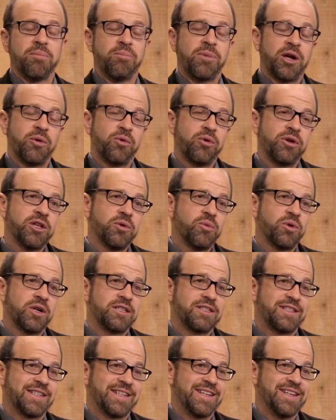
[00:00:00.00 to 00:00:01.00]
But I really want
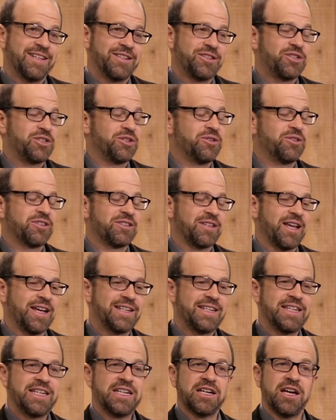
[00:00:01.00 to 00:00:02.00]
us to get to this
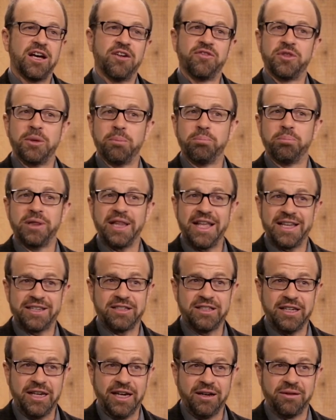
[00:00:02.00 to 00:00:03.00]
idea of the
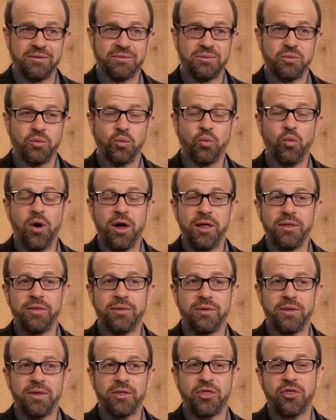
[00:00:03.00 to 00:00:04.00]
blessing,
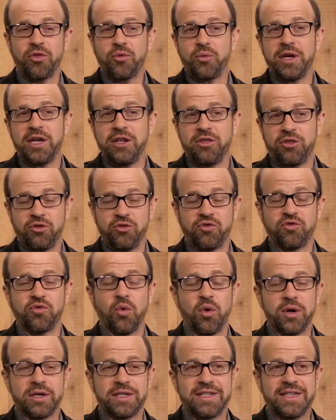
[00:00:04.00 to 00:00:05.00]
1 3 through
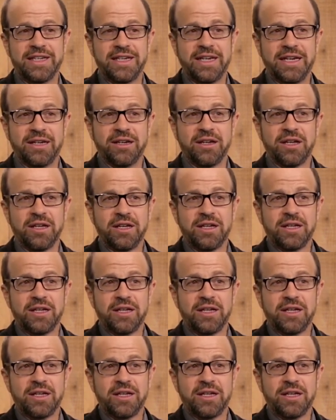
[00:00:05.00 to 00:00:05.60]
14.